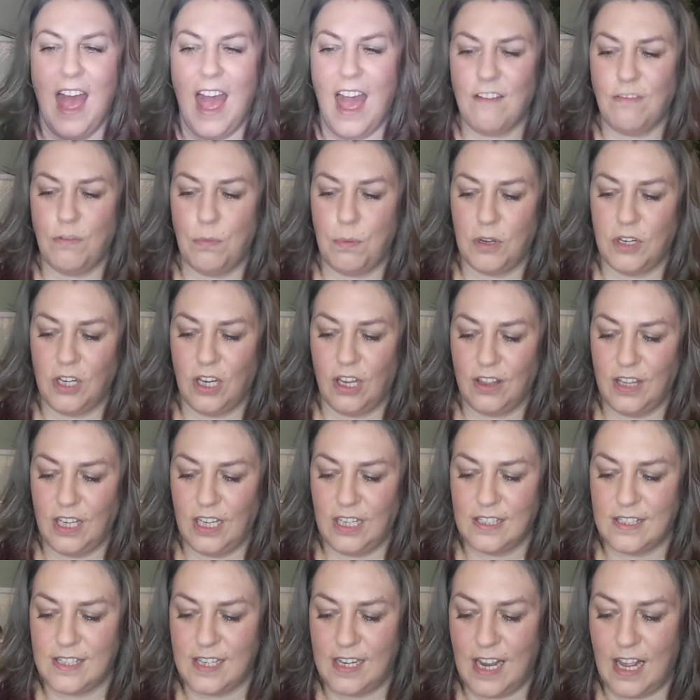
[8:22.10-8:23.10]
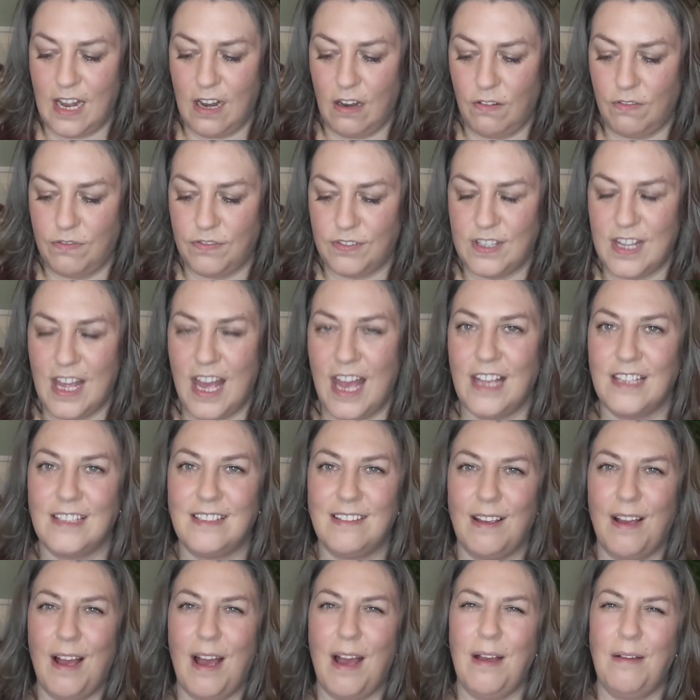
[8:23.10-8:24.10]
Everybody on the internet loves
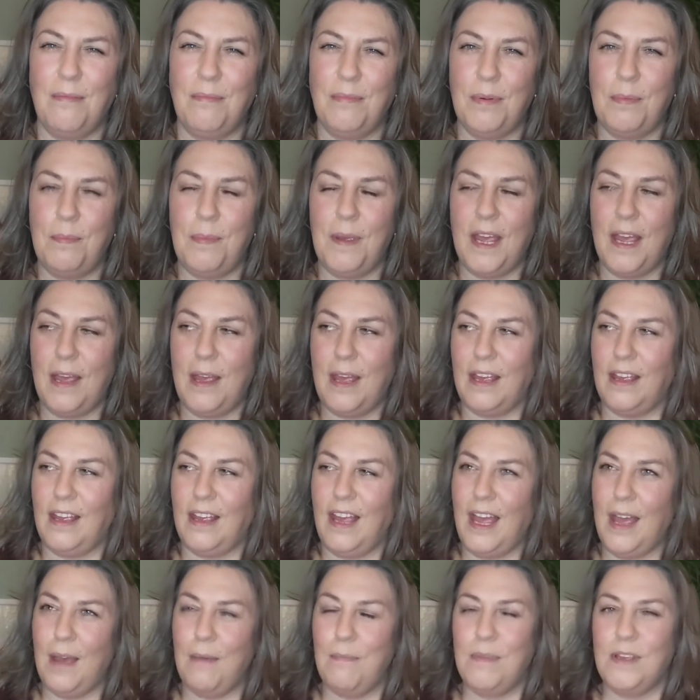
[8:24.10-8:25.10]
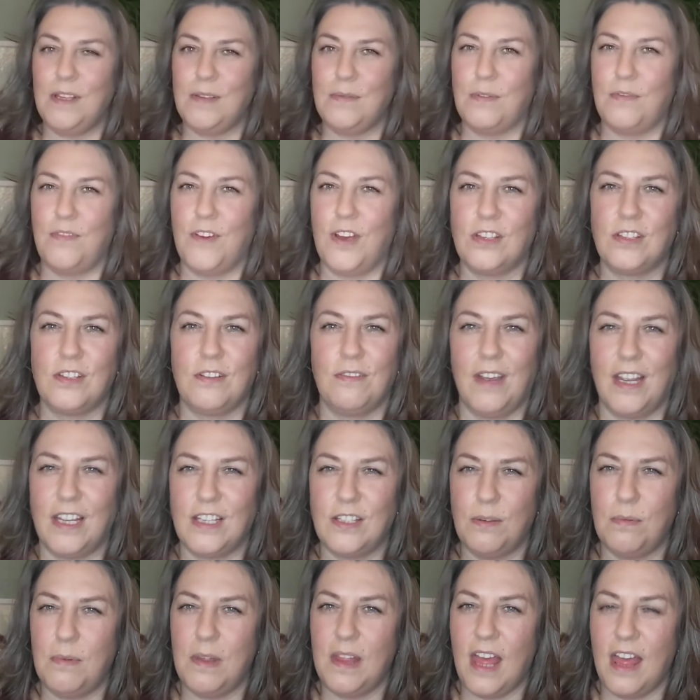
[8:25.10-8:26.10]
this. I'm a bit hit and miss with Vertery.
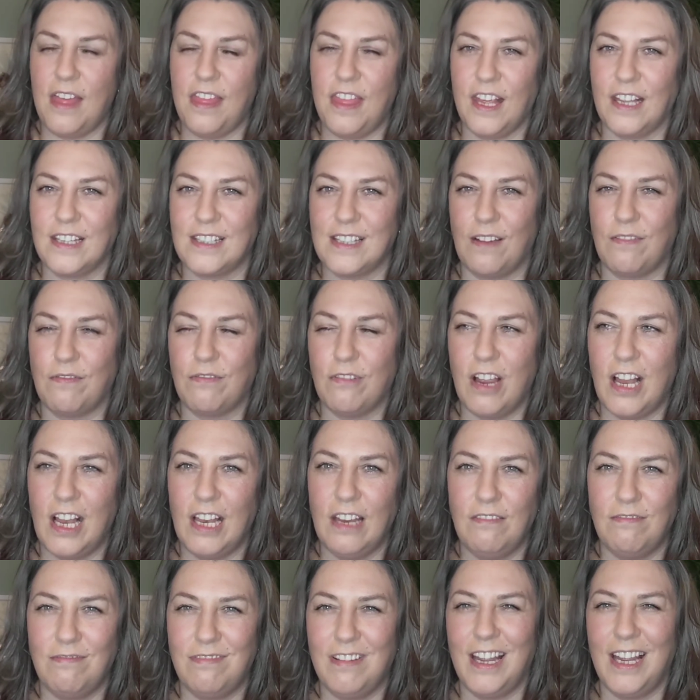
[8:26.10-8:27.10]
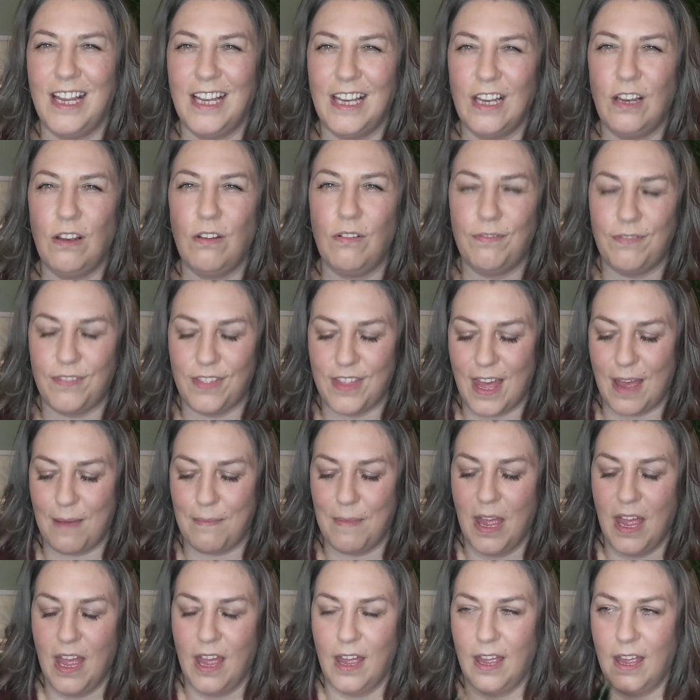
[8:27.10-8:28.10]
Some of their things I've really loved
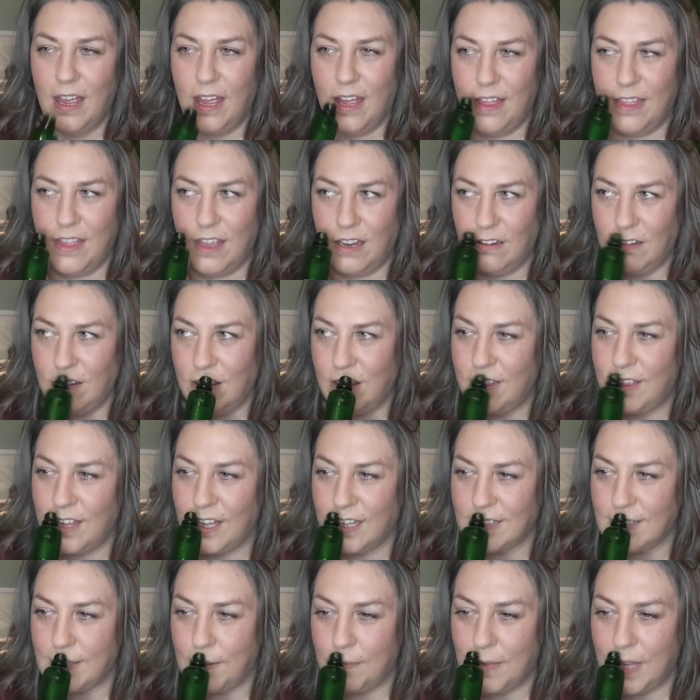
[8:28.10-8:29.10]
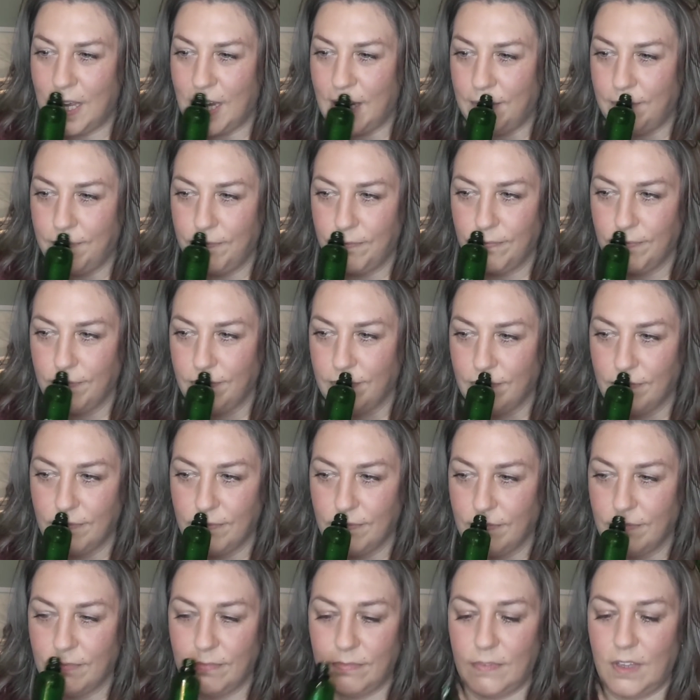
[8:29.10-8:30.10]
them, and then other things I'm like,
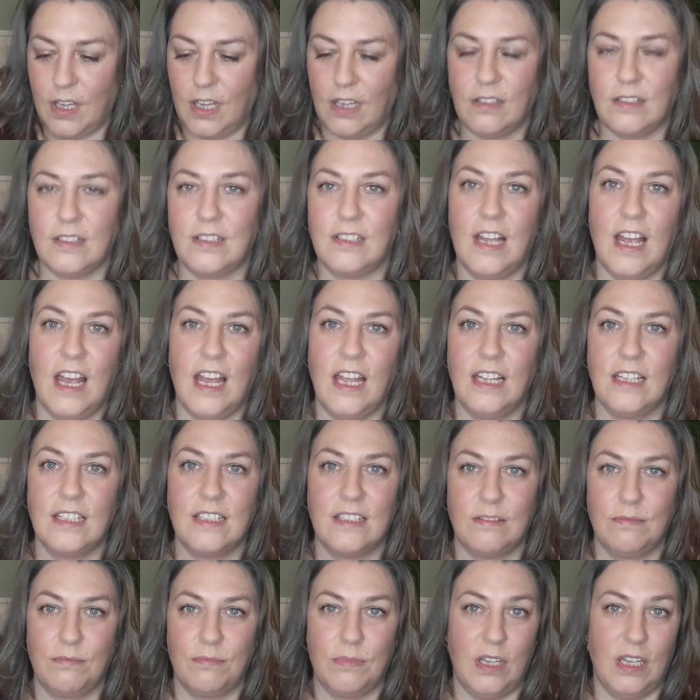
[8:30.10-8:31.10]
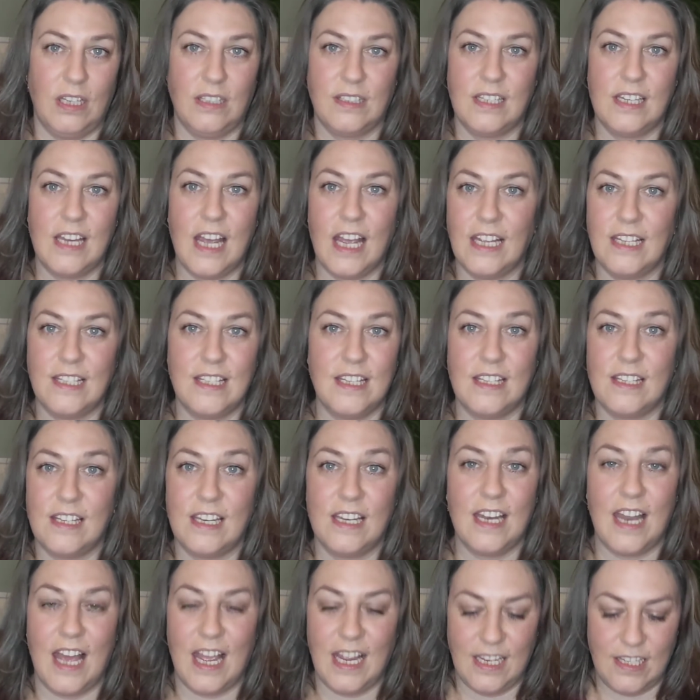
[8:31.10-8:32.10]
it's nice, it's
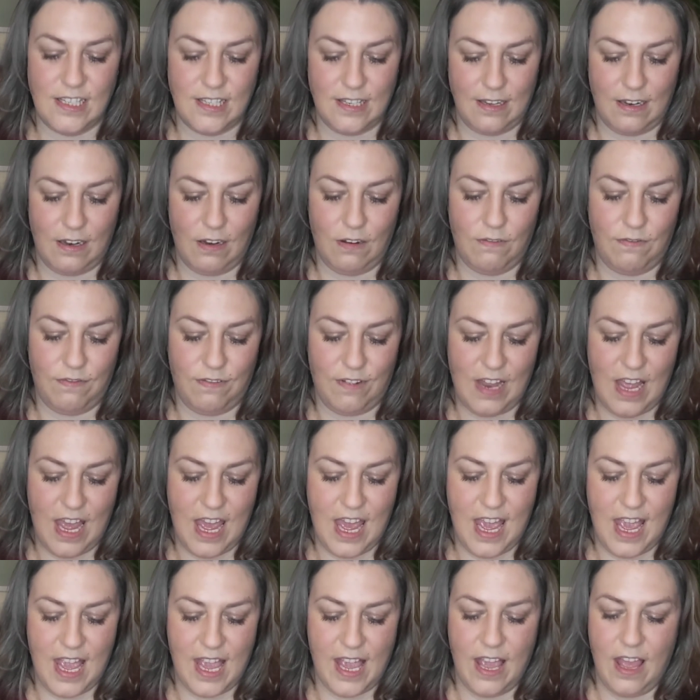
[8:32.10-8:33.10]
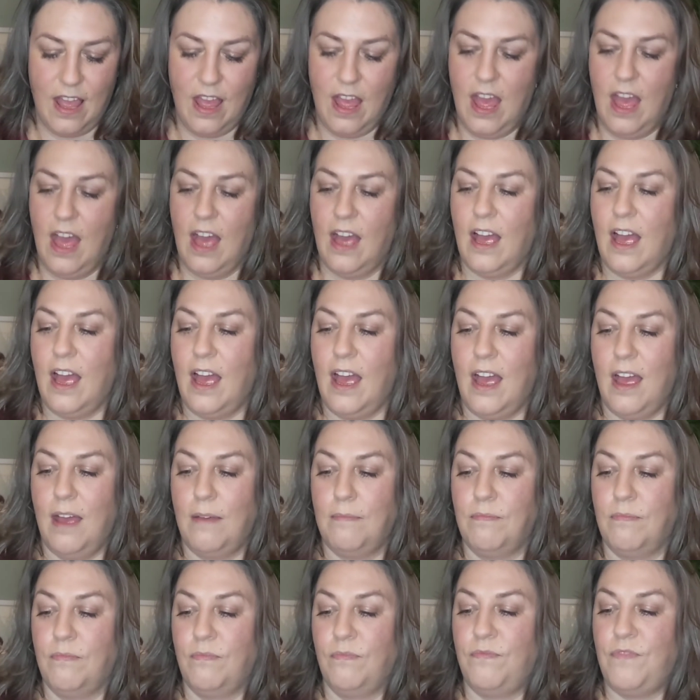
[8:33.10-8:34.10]
a nice, lovely,
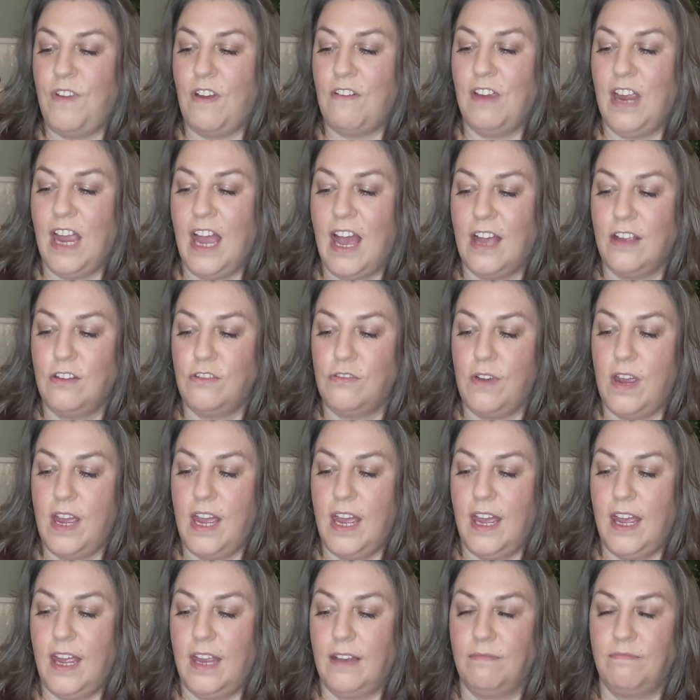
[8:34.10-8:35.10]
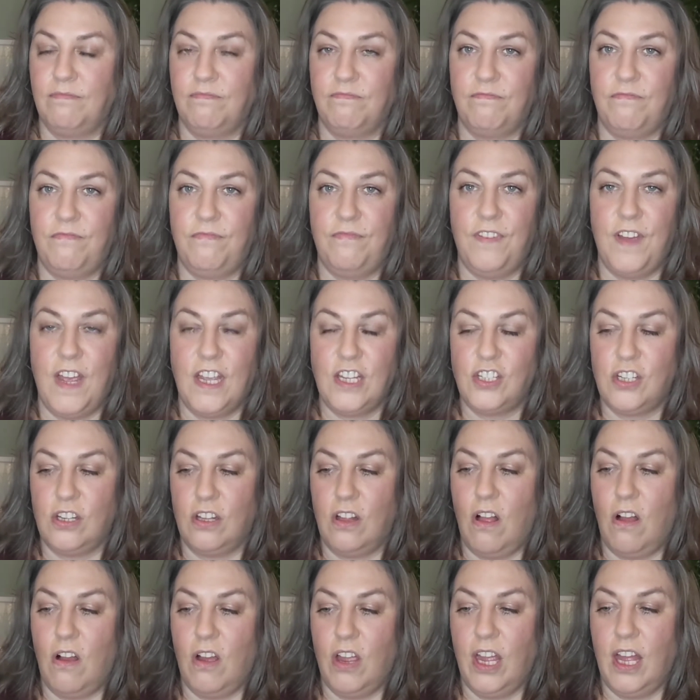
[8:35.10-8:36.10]
very hydrating
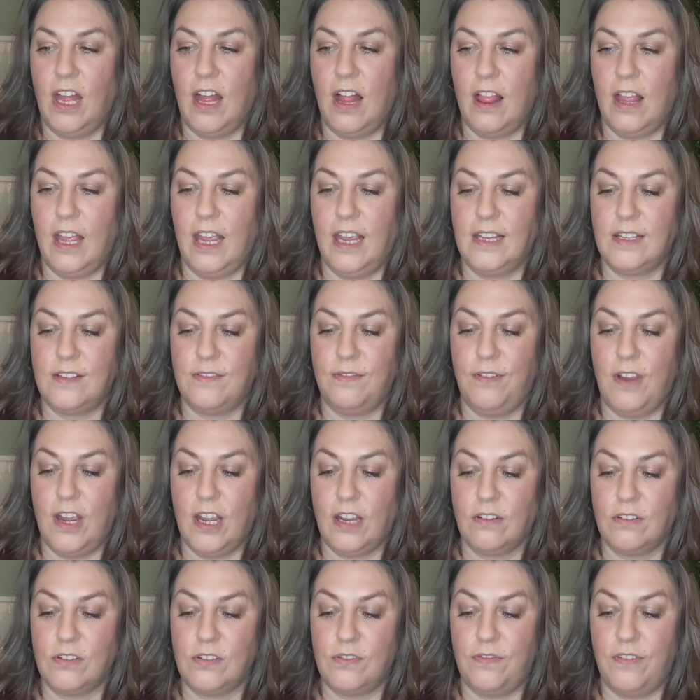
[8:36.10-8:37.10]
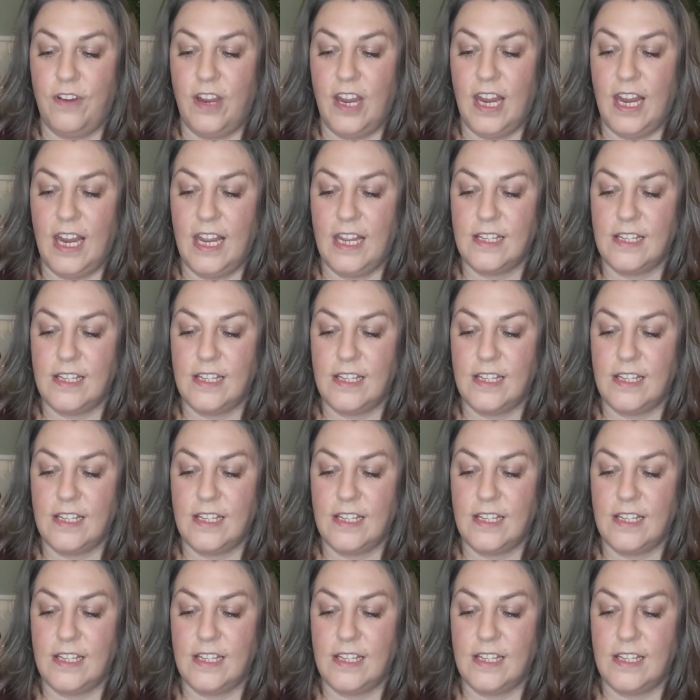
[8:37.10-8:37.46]
facial oil. It's fragrance free.